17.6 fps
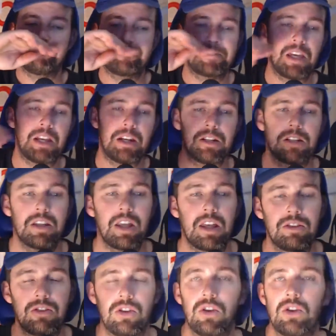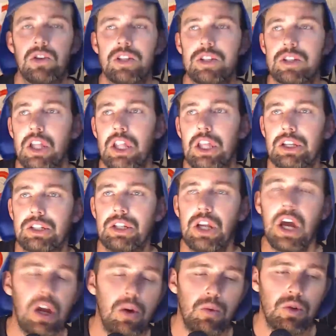get into their 30s, they're like,
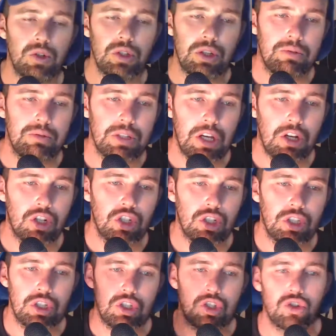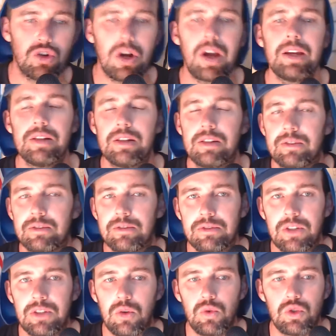no, I was actually straight.
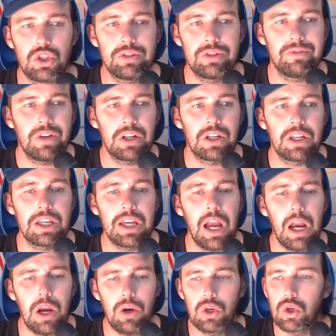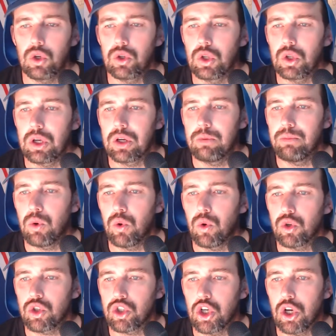I was just fucking carrying on like a
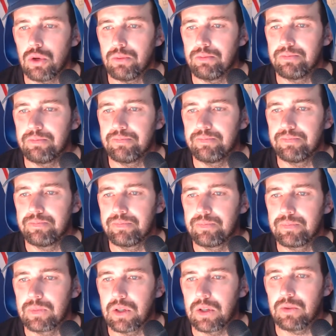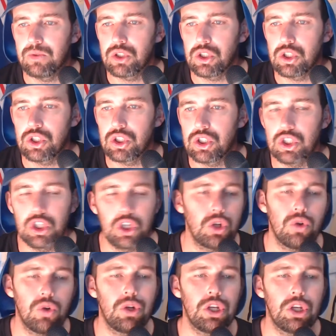pork chop. I was just
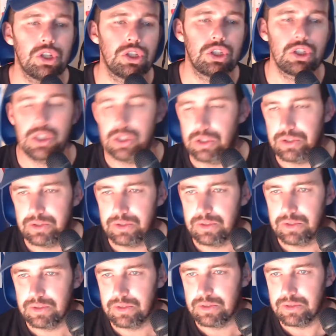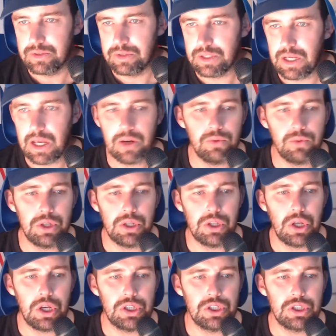curious. Now I
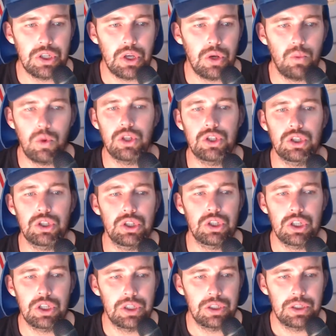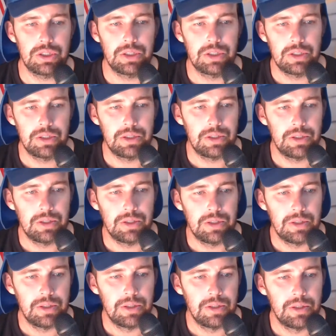realised I wasn't.
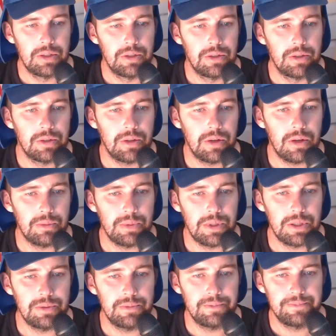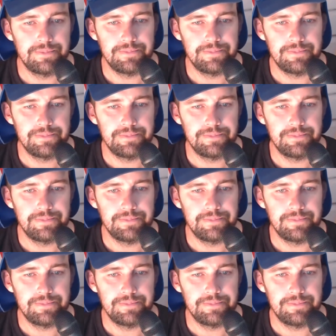You know what I mean?